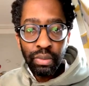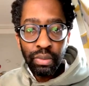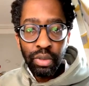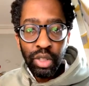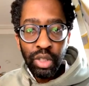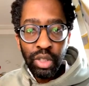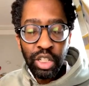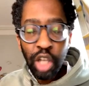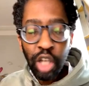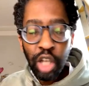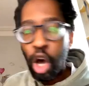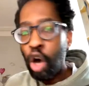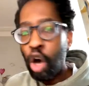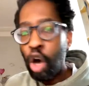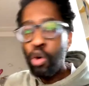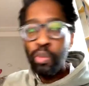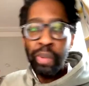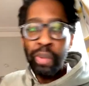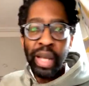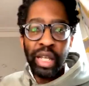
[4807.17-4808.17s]
There's a
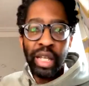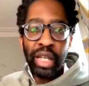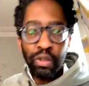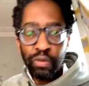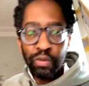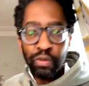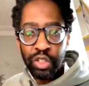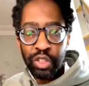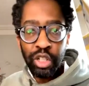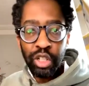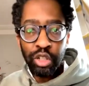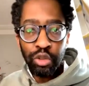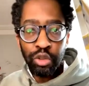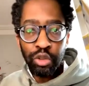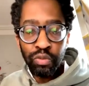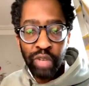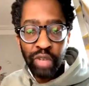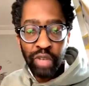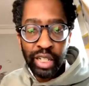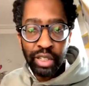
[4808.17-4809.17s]
whole bank of research on
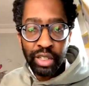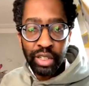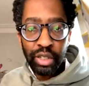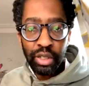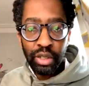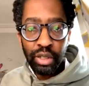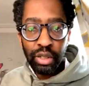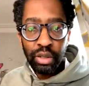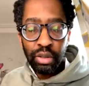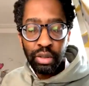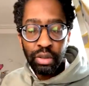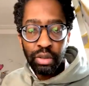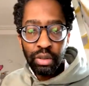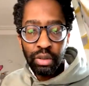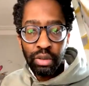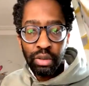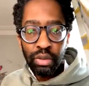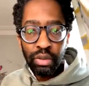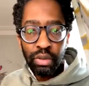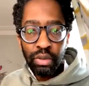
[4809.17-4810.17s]
rats.
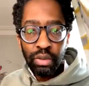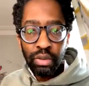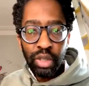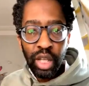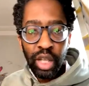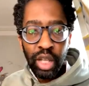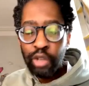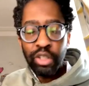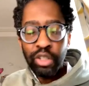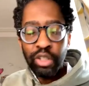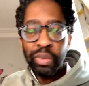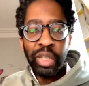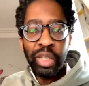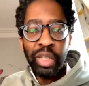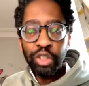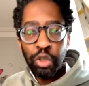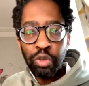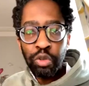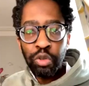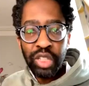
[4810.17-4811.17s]
That obviously makes
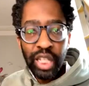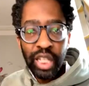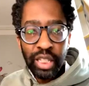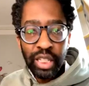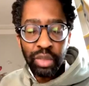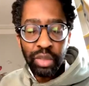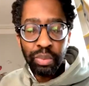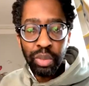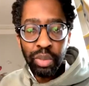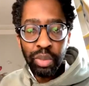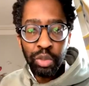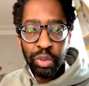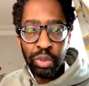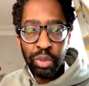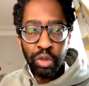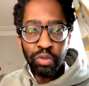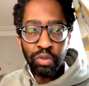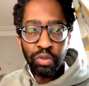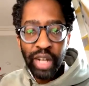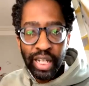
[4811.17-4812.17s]
no sense because we're
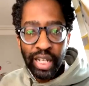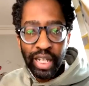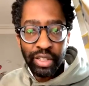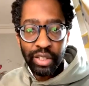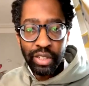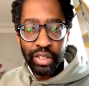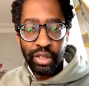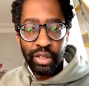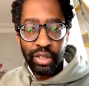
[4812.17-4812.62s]
not rats.